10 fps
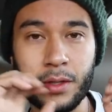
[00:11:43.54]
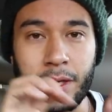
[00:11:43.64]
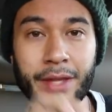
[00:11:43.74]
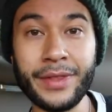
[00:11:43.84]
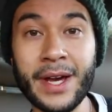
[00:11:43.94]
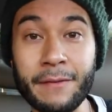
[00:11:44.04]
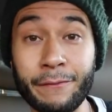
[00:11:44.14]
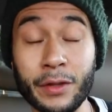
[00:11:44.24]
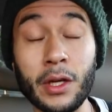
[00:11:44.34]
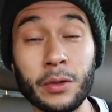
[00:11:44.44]
in that
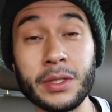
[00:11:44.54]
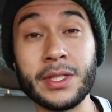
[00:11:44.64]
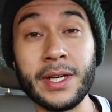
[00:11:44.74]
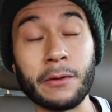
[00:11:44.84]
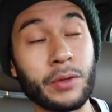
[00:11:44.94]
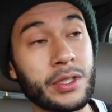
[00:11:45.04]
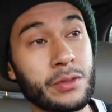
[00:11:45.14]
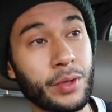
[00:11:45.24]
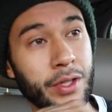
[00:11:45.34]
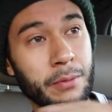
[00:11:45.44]
flow state, which
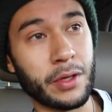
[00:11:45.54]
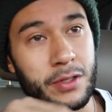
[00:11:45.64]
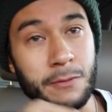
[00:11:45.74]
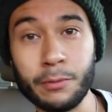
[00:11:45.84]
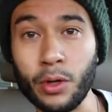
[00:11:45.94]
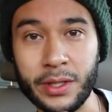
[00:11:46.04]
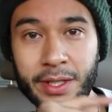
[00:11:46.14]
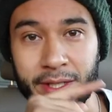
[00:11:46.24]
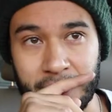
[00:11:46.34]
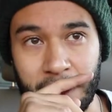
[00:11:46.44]
is one of the most important
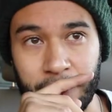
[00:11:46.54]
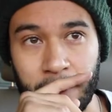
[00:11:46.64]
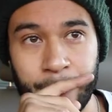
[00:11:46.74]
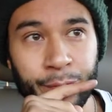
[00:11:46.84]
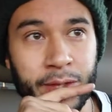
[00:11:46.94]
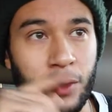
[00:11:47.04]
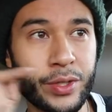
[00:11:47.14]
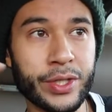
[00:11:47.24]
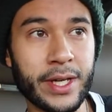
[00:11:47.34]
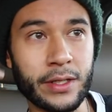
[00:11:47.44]
things ever.
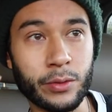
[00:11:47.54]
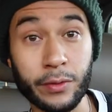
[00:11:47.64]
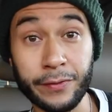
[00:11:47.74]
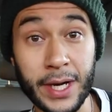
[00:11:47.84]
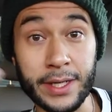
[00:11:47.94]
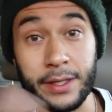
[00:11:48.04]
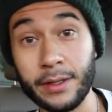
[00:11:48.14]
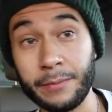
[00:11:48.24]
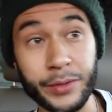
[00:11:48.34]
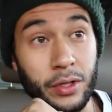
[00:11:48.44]
When you get into a fight,
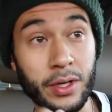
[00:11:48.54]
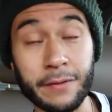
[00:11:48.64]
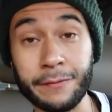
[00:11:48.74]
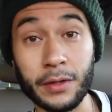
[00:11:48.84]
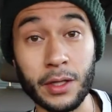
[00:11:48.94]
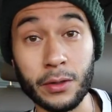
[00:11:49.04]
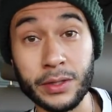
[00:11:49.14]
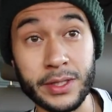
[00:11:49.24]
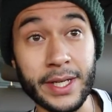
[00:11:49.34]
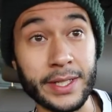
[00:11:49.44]
you're in a flow
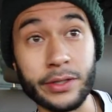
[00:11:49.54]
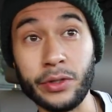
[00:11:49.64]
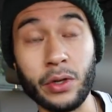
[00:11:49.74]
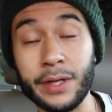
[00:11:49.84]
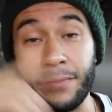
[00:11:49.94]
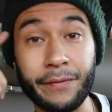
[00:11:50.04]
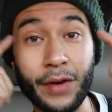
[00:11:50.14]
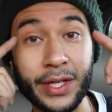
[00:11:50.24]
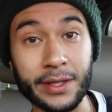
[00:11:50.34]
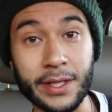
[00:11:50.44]
state. You don't even
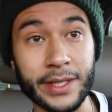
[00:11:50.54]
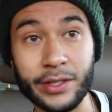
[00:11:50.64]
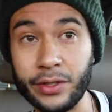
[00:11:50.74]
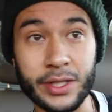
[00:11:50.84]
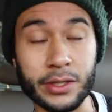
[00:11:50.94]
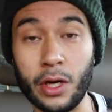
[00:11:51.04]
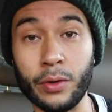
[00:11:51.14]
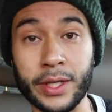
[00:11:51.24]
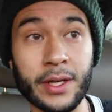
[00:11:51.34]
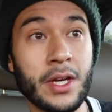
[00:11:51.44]
fucking think. You're just
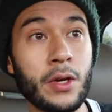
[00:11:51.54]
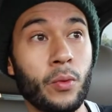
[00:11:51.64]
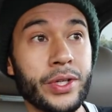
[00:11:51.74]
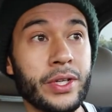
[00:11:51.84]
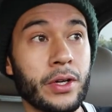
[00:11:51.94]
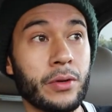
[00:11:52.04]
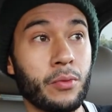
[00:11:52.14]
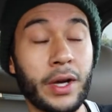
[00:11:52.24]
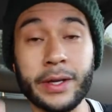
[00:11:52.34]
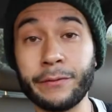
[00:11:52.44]
going. When you're
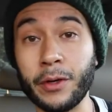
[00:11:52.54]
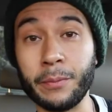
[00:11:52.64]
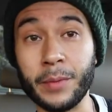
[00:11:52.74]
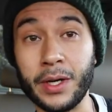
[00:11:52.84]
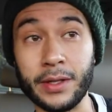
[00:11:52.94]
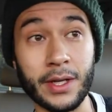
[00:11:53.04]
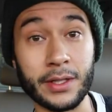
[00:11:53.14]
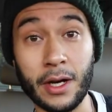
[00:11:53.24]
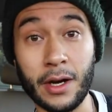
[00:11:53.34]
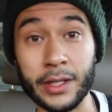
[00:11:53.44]
running from a
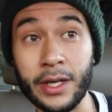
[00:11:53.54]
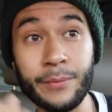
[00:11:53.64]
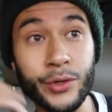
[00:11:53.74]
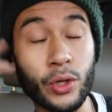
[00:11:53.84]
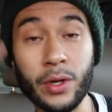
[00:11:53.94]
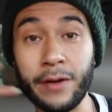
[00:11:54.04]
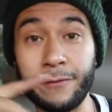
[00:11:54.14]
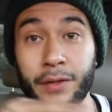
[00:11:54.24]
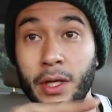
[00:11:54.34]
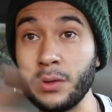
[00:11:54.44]
dog, you're in a
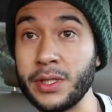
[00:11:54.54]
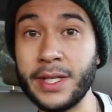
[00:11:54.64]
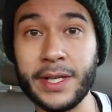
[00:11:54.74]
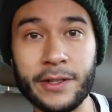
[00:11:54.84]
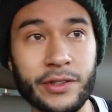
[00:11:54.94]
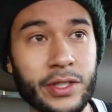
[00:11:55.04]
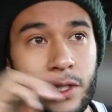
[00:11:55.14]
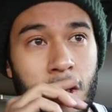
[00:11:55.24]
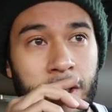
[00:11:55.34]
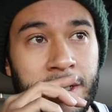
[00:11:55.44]
flow state. You're
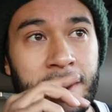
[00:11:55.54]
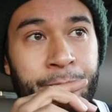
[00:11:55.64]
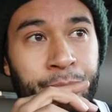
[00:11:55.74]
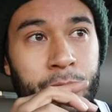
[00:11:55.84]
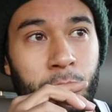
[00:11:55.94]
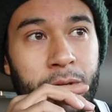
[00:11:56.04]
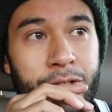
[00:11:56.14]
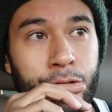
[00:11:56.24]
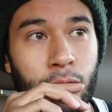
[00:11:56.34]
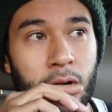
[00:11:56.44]
just going.
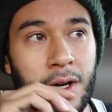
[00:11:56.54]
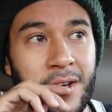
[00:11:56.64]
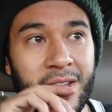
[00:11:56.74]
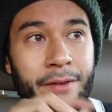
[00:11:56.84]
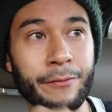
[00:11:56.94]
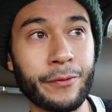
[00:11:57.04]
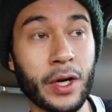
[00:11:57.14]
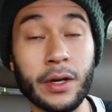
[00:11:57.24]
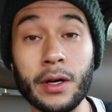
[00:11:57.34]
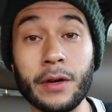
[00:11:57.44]
When you are in
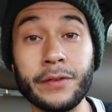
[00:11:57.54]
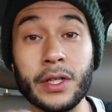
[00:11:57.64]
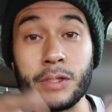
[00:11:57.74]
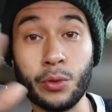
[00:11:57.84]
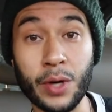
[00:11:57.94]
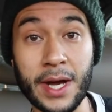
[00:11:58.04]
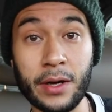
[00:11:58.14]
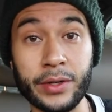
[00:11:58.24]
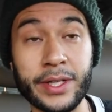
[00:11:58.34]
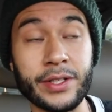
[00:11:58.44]
front of a
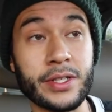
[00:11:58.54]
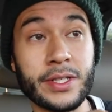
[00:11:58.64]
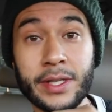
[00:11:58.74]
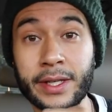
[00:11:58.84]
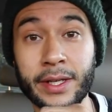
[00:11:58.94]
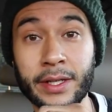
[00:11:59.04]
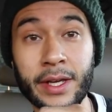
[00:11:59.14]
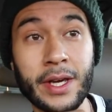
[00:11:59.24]
crowd and you're singing